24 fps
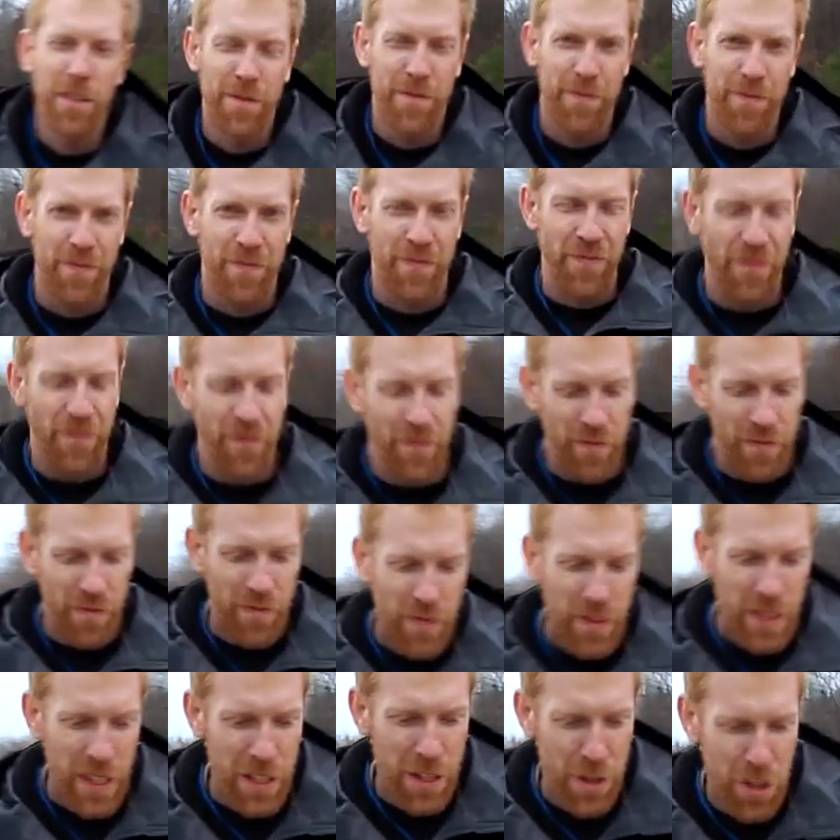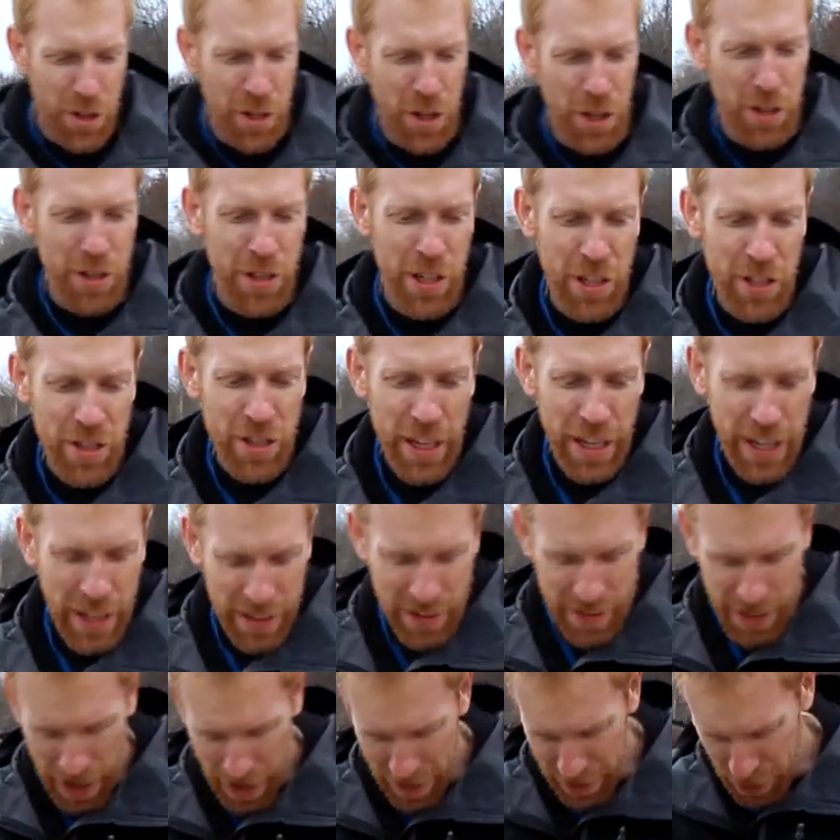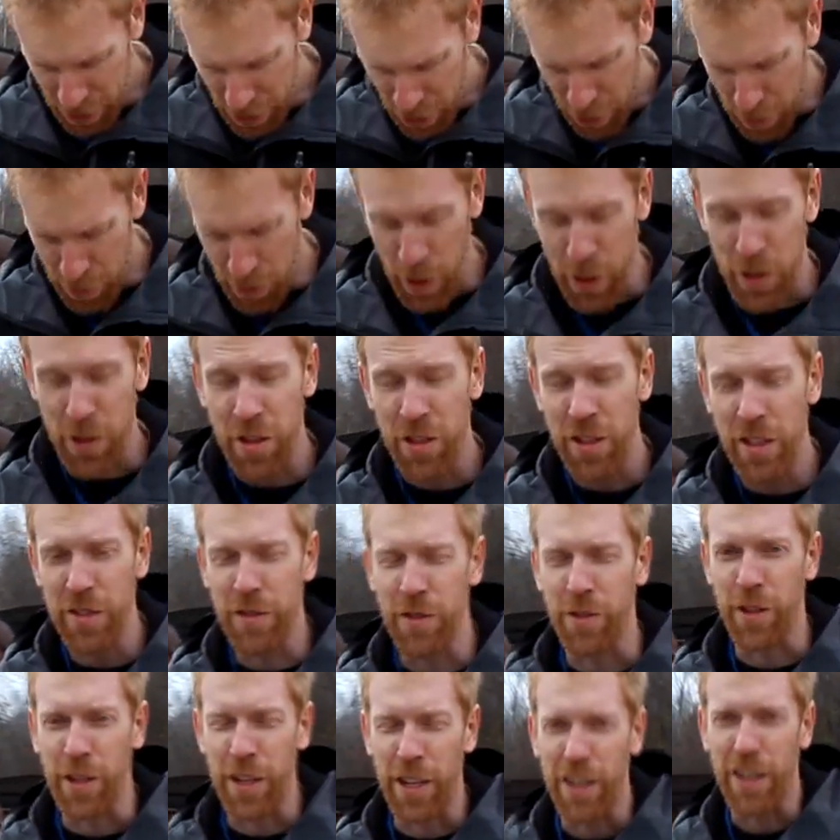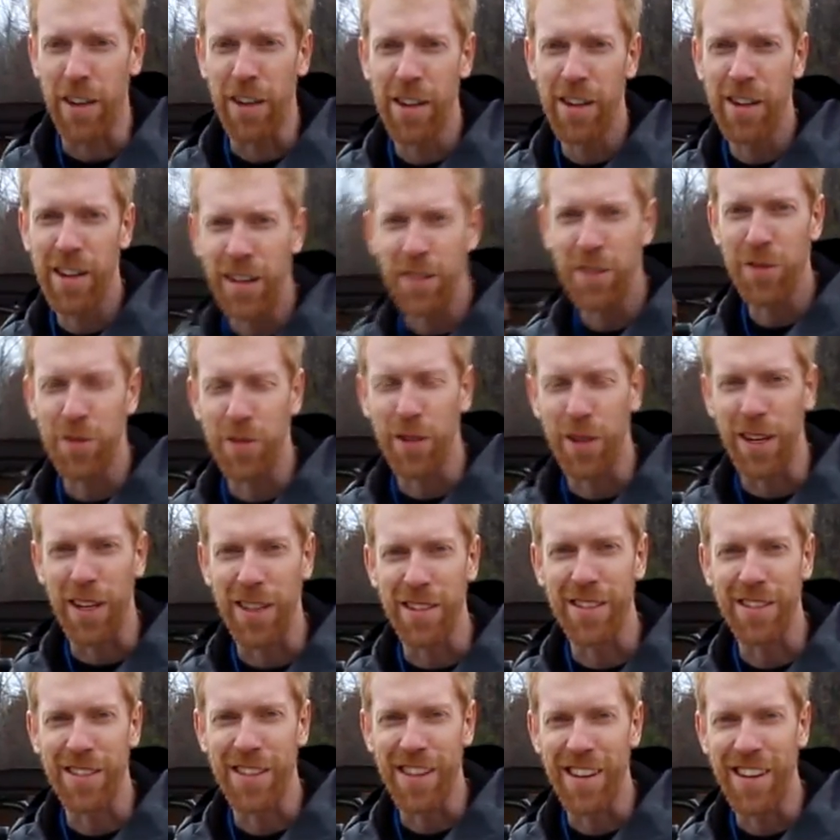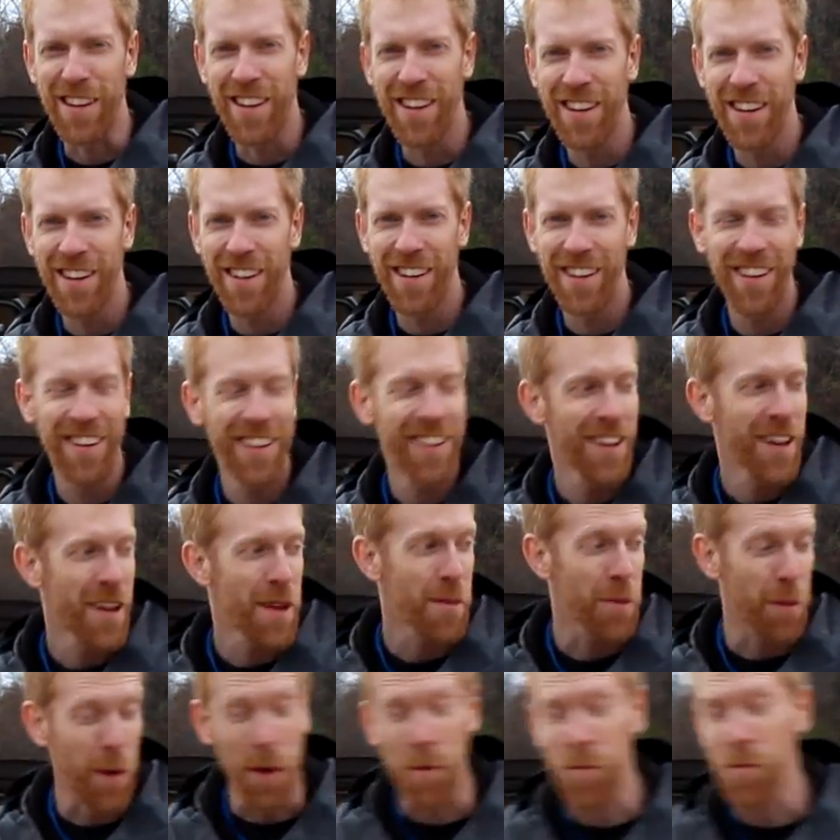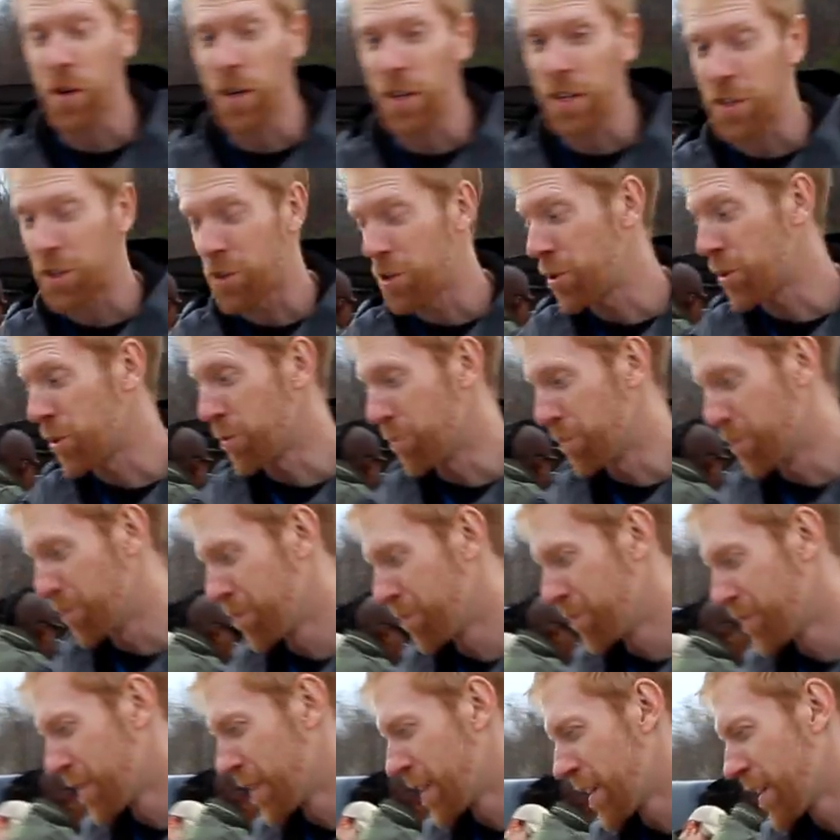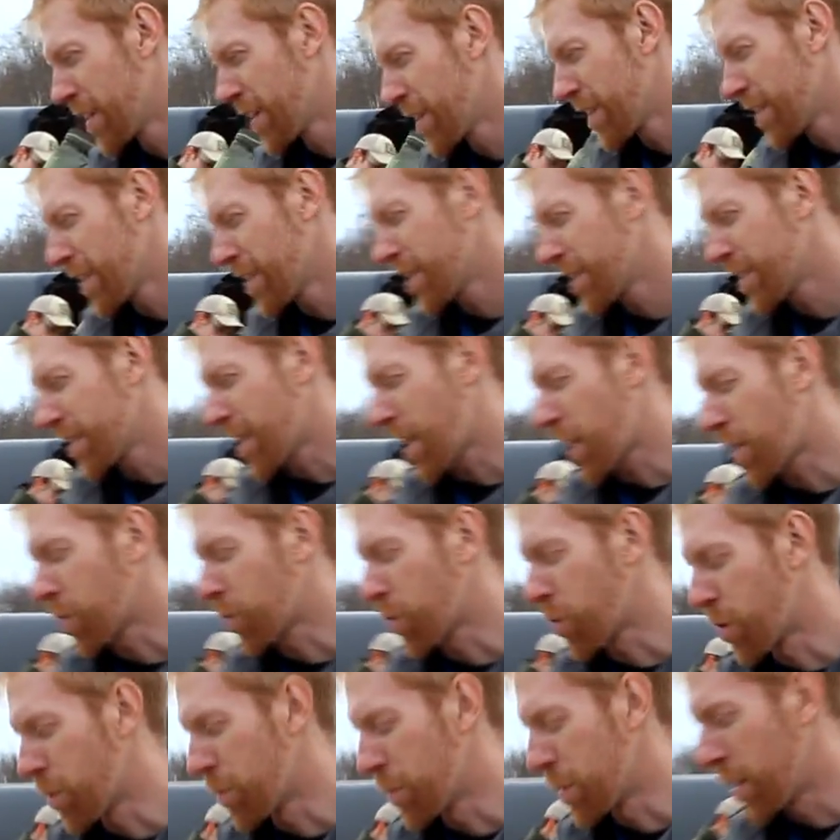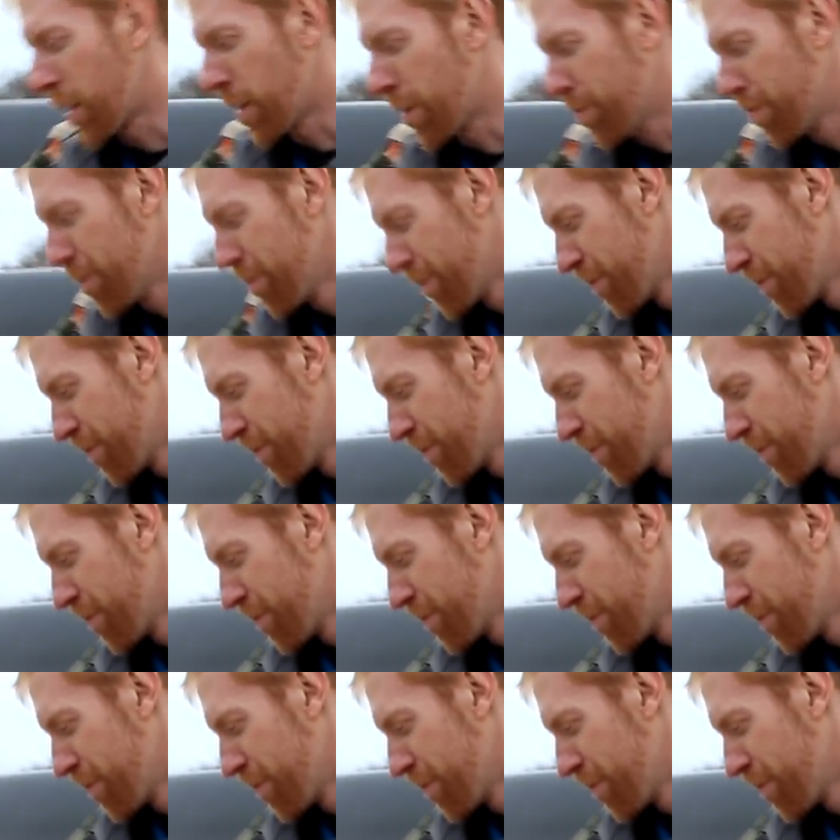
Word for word: ready to rock it? There's no such thing as having too much snivel gear. That's what I said. I'm ready to shoot man, yeah. That'll warm you up.